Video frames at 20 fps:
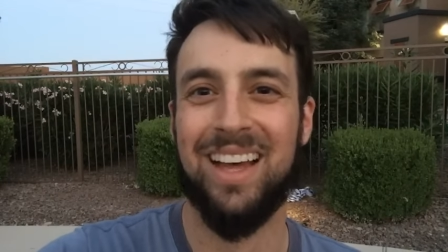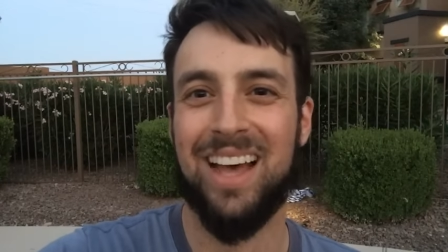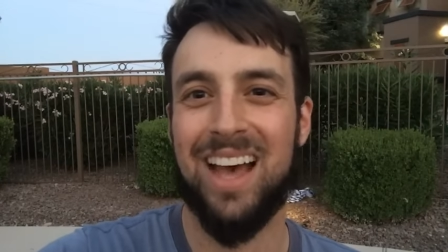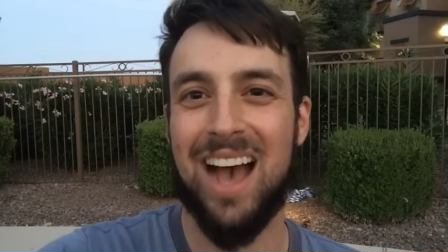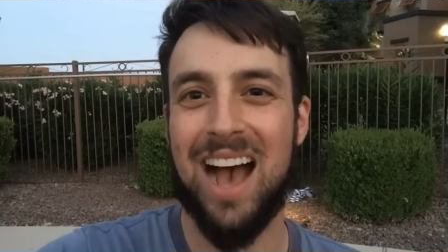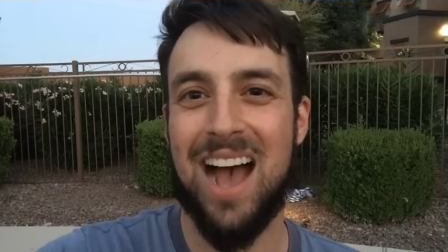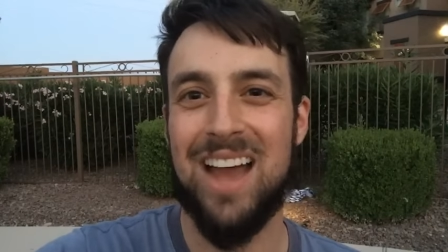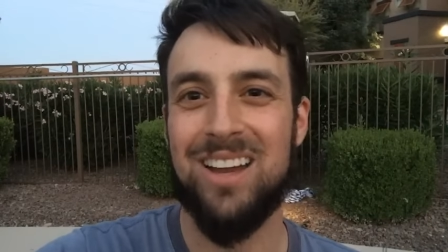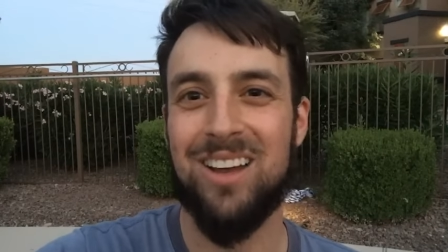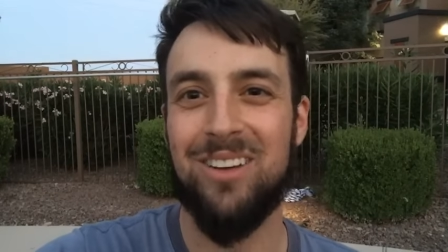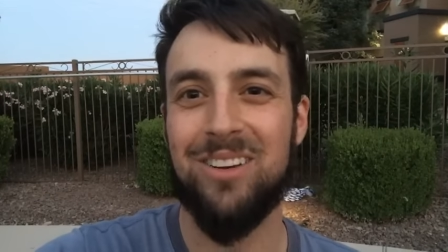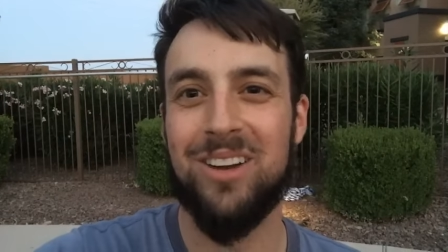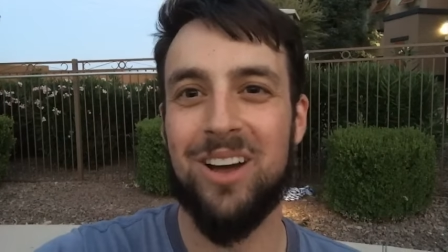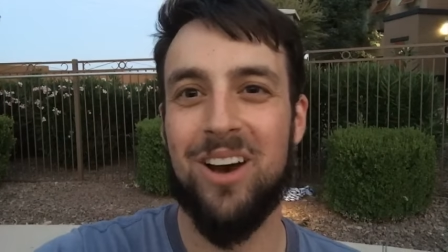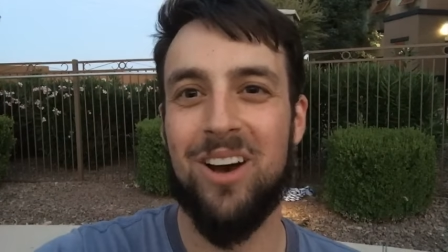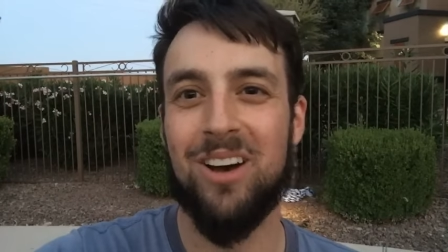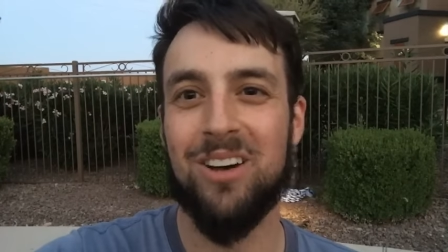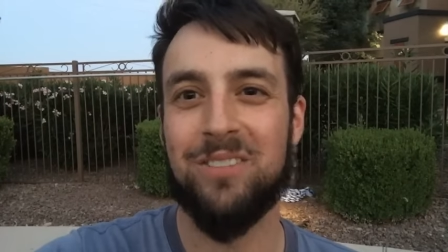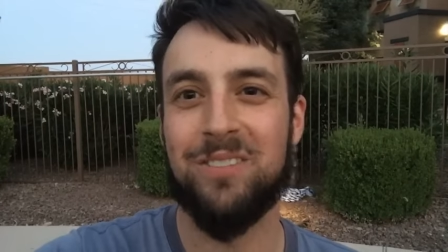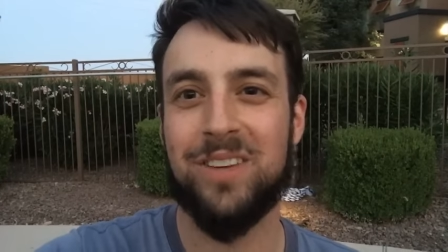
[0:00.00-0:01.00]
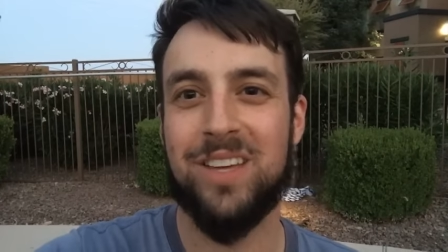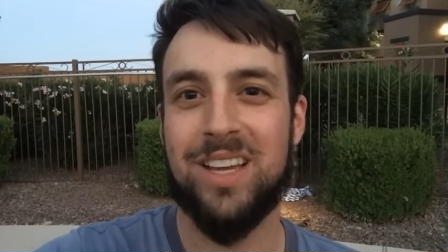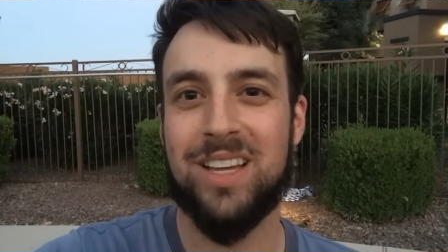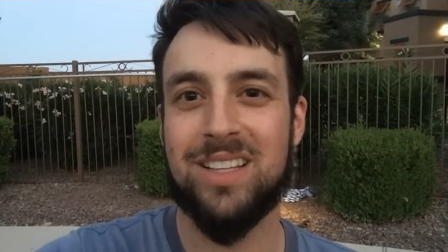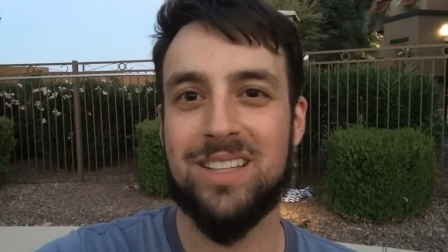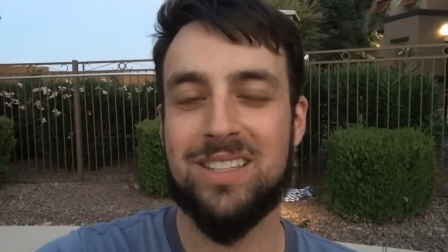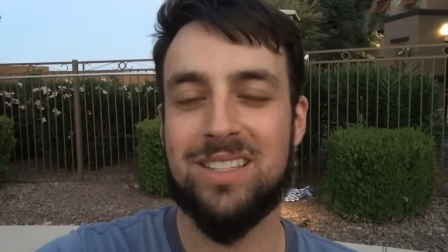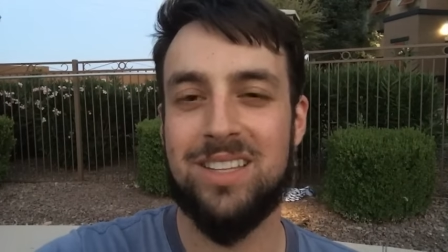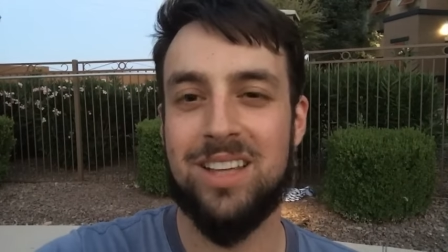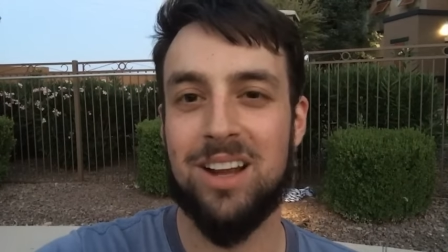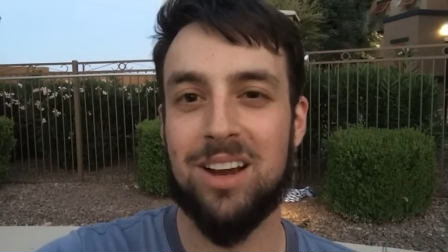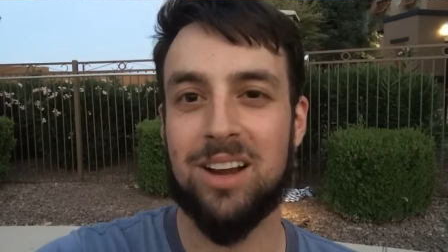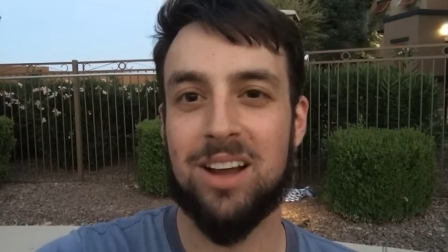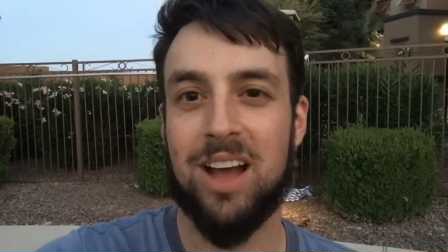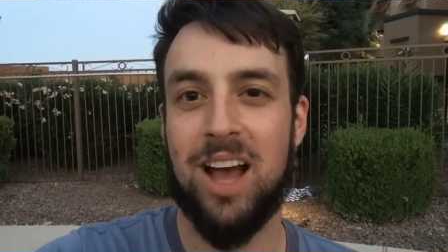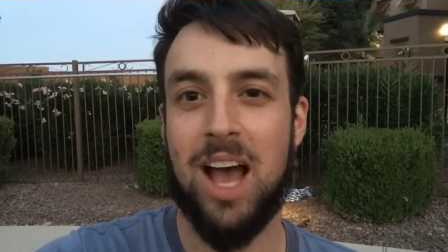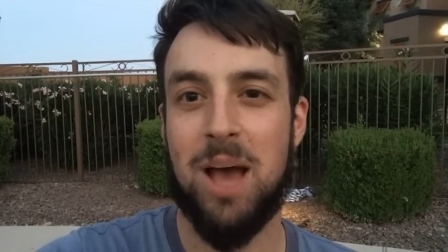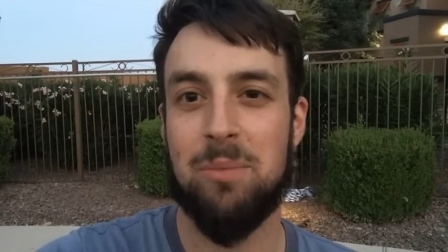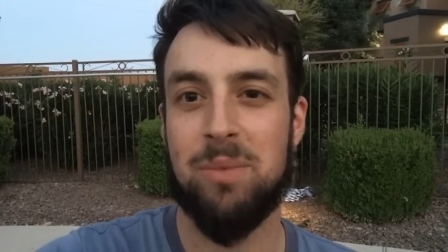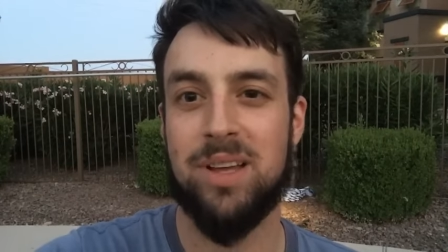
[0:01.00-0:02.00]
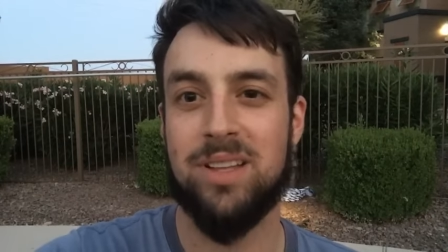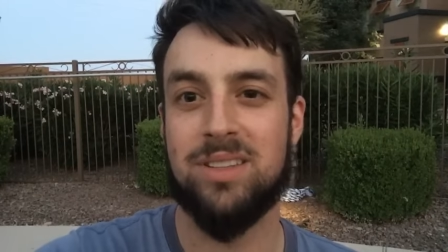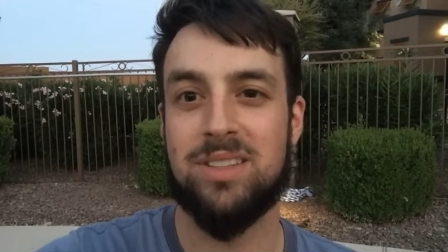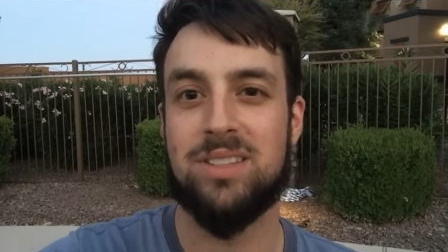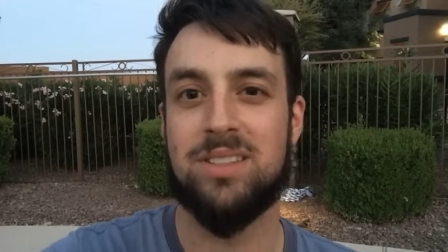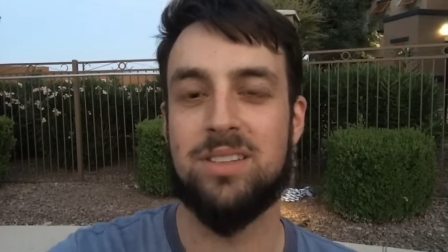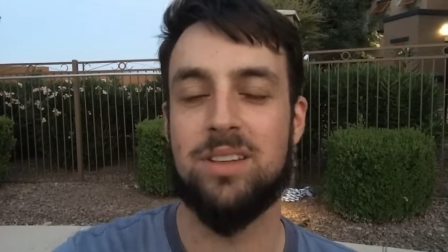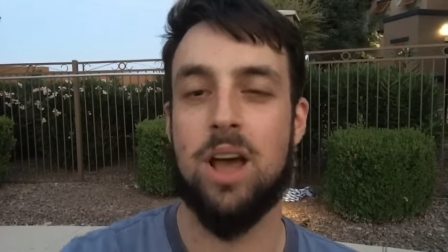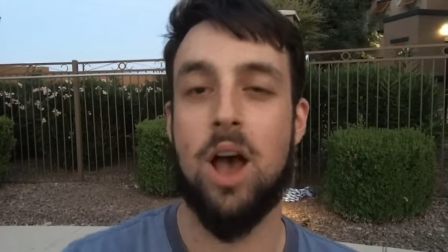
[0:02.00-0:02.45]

I don't know if he can see our comments.